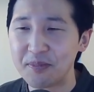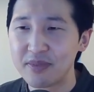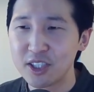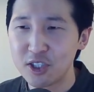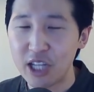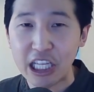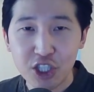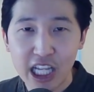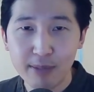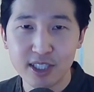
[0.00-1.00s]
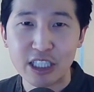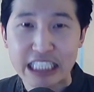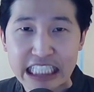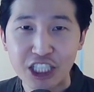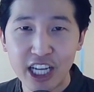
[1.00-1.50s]
stage name is
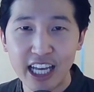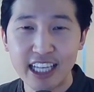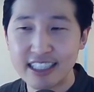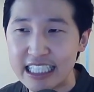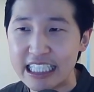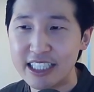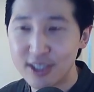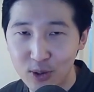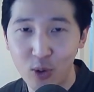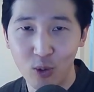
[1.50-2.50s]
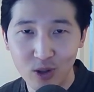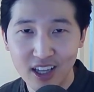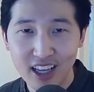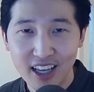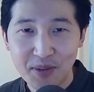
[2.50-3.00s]
DJ D Soul,
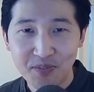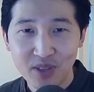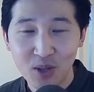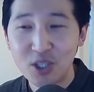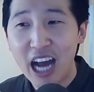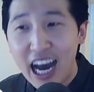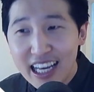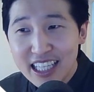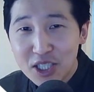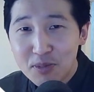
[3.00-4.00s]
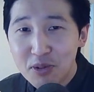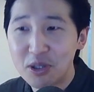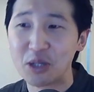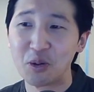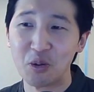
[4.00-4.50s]
which I think is
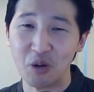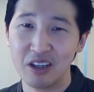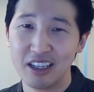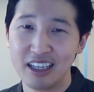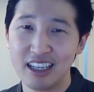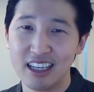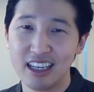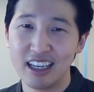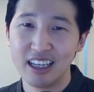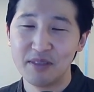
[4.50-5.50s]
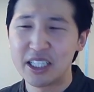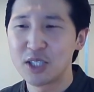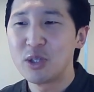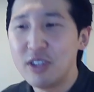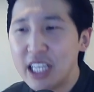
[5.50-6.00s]
pretty cool. Because
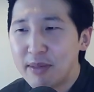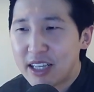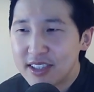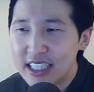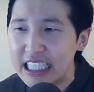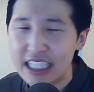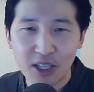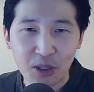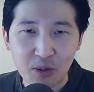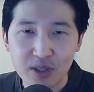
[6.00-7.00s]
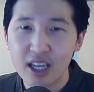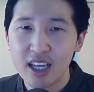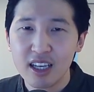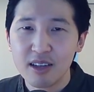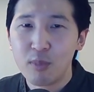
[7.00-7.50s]
when you think about CEOs,
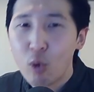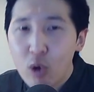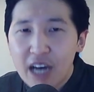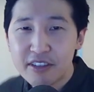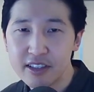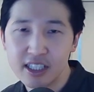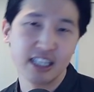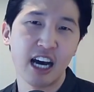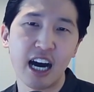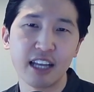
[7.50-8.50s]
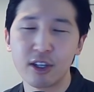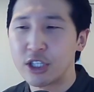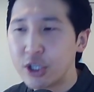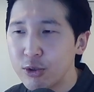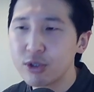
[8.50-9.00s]
more often than not, they're
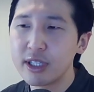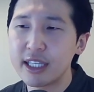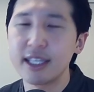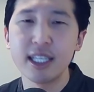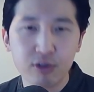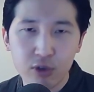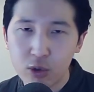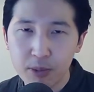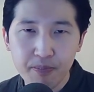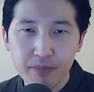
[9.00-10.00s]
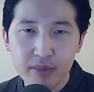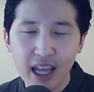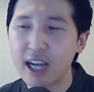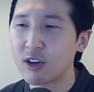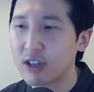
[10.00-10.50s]
usually evil,
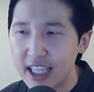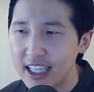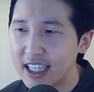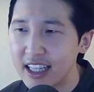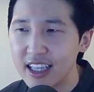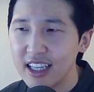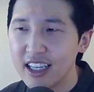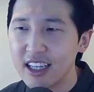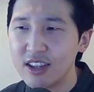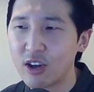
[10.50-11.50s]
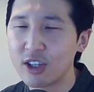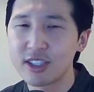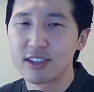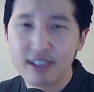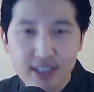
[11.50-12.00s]
arrogant,
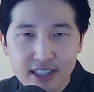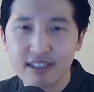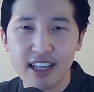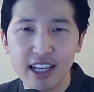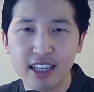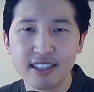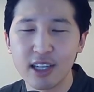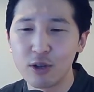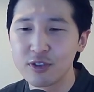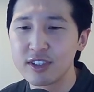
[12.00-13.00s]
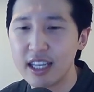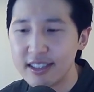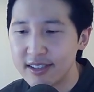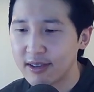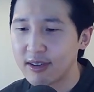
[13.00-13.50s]
narcissistic,
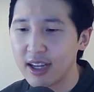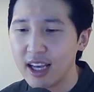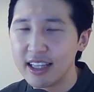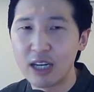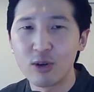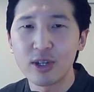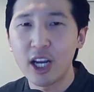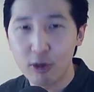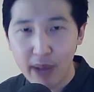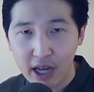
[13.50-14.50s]
self-centered. They don't care about